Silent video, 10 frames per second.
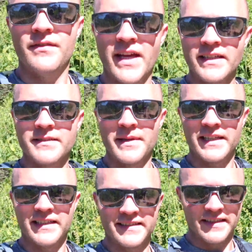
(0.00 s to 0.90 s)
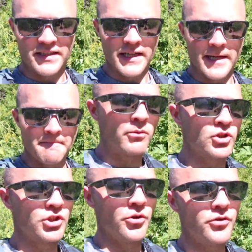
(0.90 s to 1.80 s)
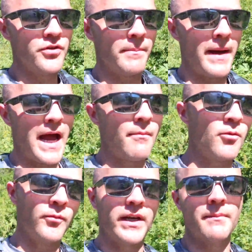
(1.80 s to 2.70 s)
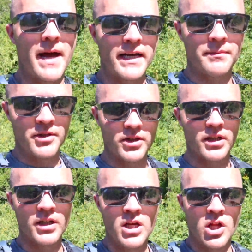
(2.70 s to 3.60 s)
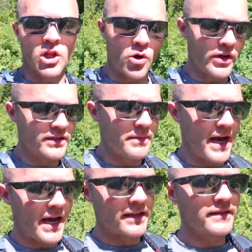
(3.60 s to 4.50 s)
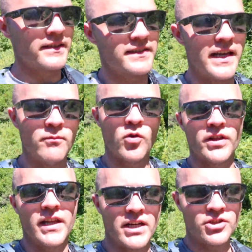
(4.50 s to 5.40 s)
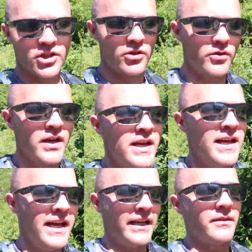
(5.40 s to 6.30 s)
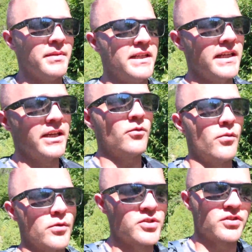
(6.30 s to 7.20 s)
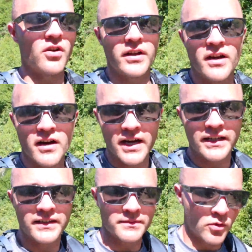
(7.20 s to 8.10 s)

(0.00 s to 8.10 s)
If that doesn't make any sense yet, I will show you the map when we get back up here to Logan's Pass, the same one that I showed at the beginning when we were starting our hike this